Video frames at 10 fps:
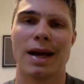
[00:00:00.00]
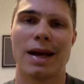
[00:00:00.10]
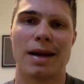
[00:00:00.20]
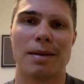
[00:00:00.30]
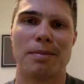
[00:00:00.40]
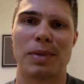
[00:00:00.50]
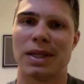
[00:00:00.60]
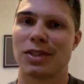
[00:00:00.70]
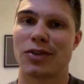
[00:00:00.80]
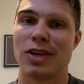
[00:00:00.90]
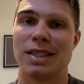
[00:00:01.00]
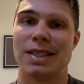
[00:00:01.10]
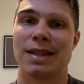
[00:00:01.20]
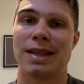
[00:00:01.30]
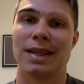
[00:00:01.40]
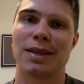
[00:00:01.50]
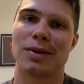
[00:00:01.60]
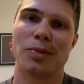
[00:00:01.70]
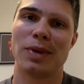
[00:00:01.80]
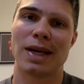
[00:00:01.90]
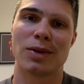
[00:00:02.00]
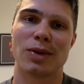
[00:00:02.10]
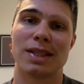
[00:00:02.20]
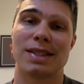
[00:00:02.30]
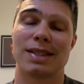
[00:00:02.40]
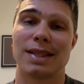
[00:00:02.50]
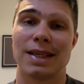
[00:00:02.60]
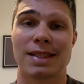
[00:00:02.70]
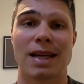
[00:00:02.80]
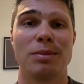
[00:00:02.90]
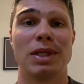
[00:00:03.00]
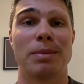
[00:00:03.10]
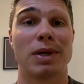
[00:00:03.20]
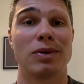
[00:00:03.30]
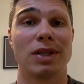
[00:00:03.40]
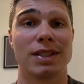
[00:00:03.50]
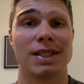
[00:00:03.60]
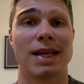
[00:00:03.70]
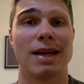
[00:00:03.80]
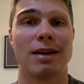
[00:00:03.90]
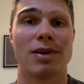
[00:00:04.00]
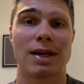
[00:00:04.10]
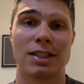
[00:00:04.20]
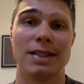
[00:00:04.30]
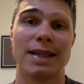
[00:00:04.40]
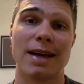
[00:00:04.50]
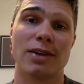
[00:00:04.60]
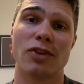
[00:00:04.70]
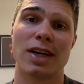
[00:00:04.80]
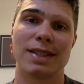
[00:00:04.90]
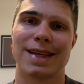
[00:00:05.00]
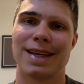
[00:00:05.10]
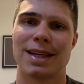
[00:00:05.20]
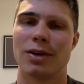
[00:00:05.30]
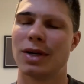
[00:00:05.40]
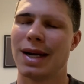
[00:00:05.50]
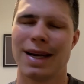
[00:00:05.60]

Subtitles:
But it's crazy to think we had all this excitement about Costello actually getting a run at 10 now.